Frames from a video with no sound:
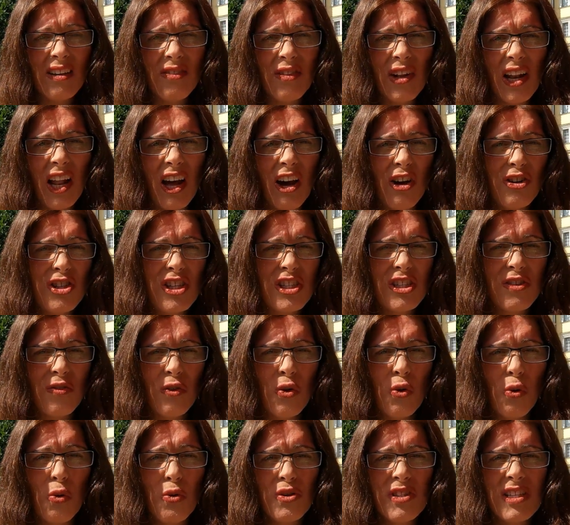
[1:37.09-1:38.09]
The largest, of
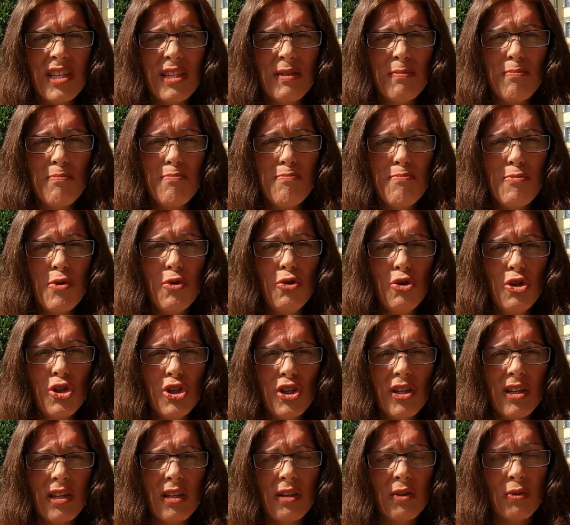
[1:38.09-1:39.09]
course, is
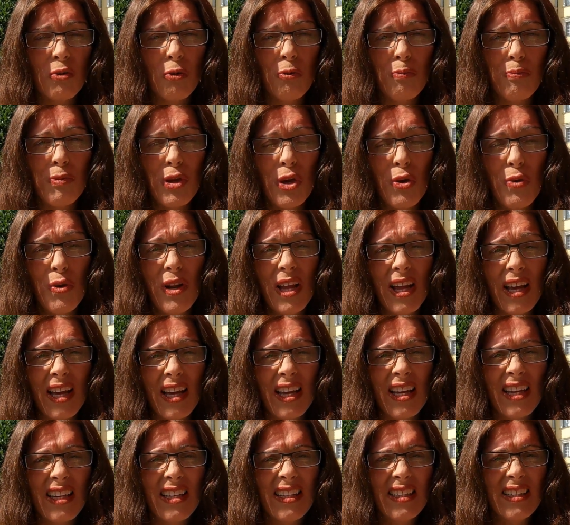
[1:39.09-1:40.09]

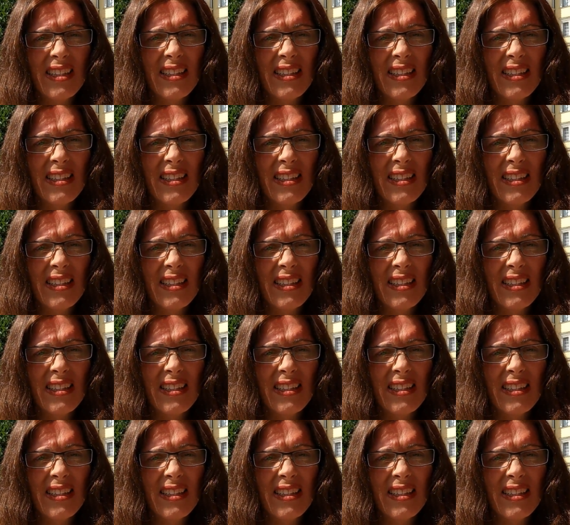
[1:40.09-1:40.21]
Munich.